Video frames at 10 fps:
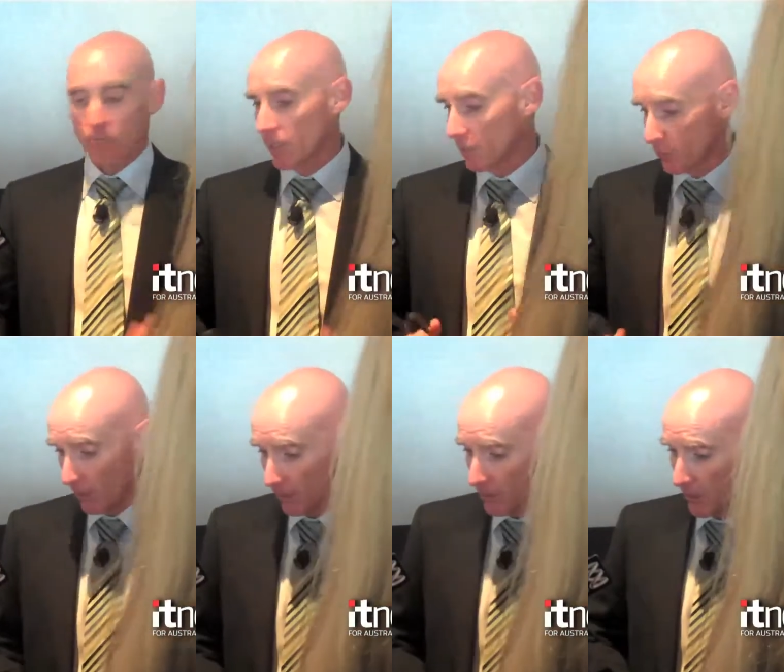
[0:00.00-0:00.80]
you know, should
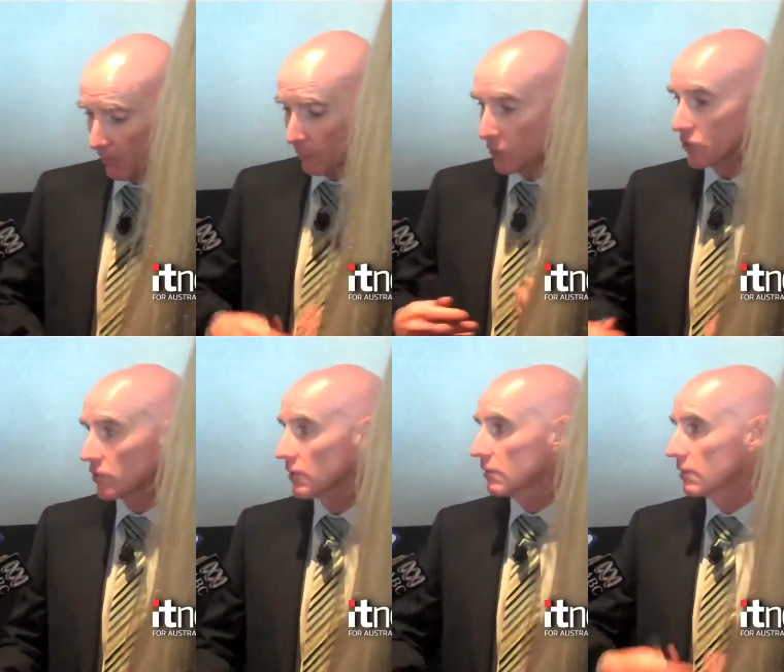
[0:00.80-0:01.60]
understand
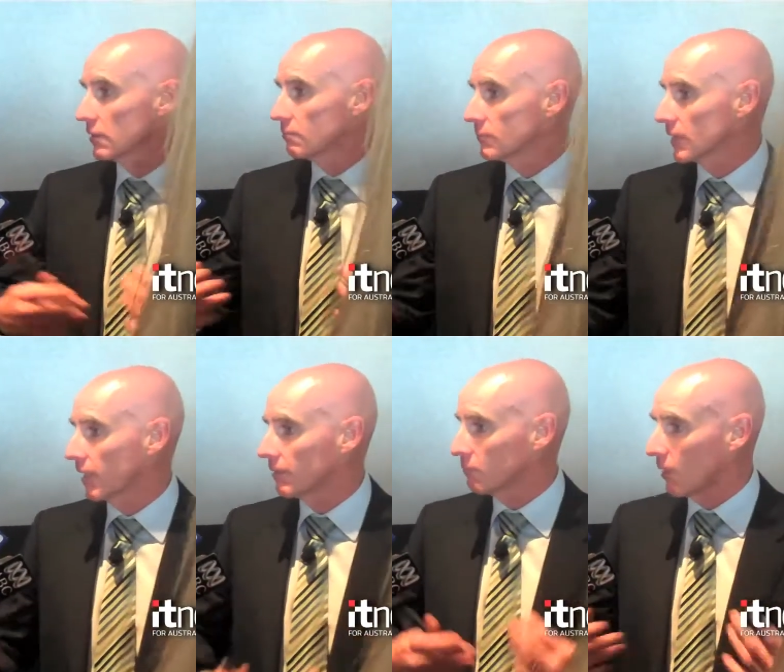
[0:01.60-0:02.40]
bridges and um, you
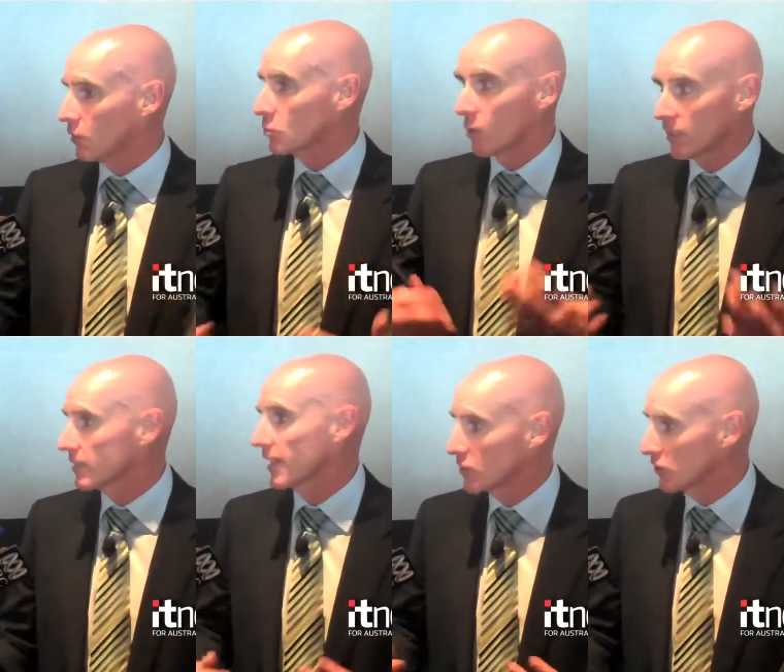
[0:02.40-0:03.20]
know, roads, what it
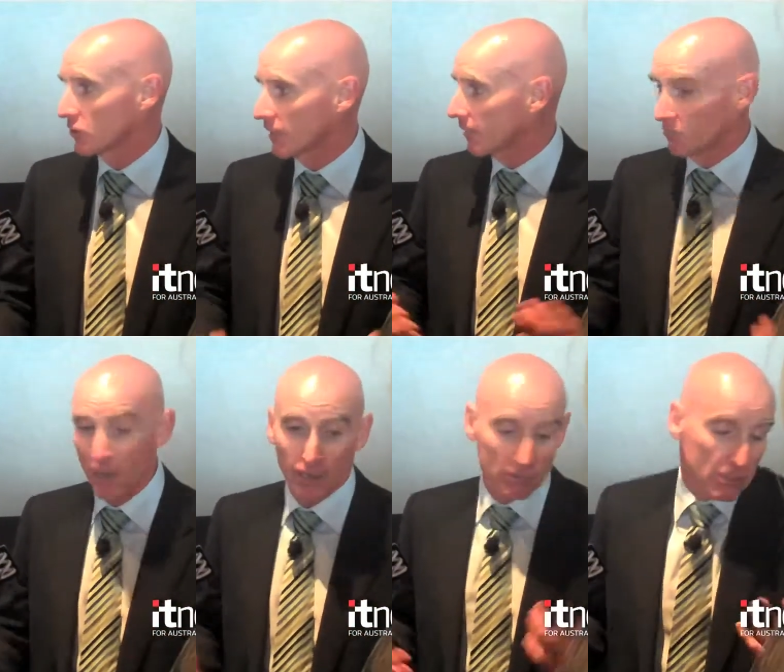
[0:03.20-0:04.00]
takes to do that, and
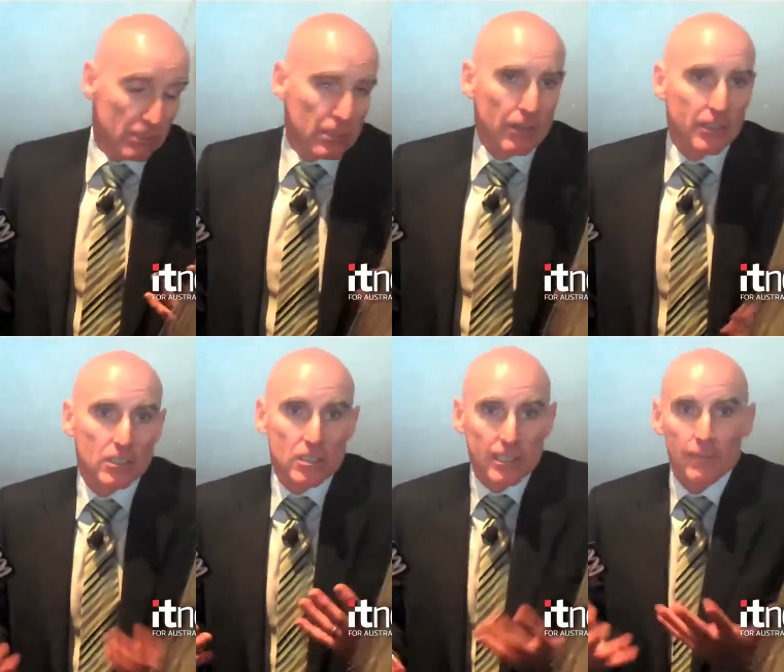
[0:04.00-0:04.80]
rails. Is, I think
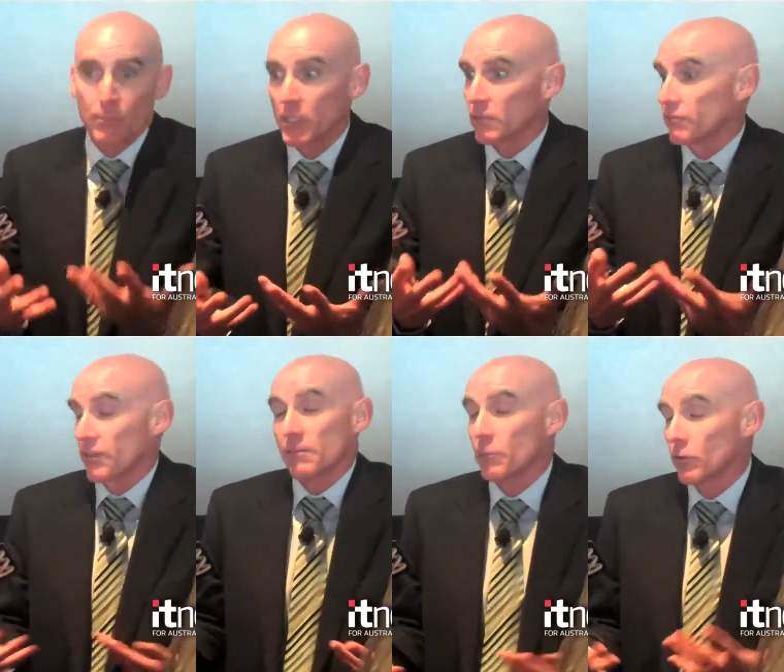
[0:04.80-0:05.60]
it's the same piece of
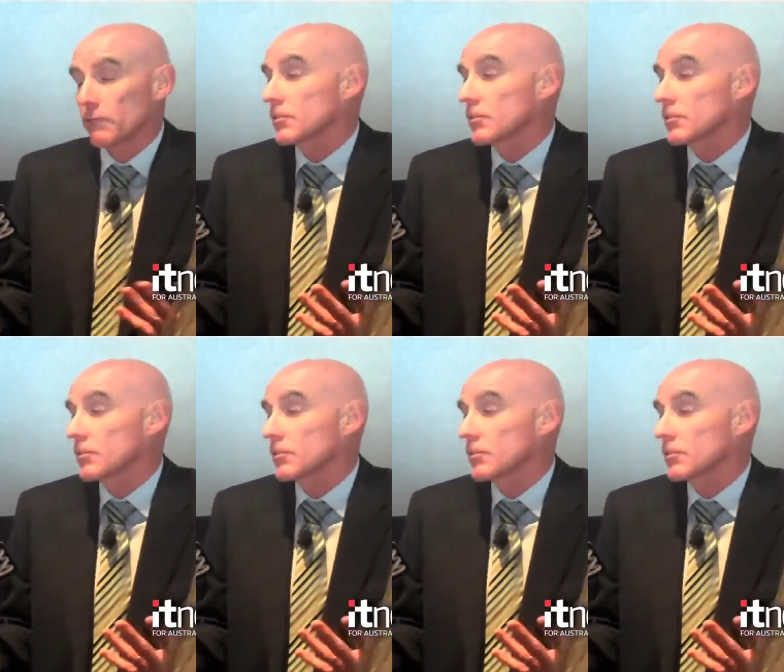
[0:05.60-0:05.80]
very important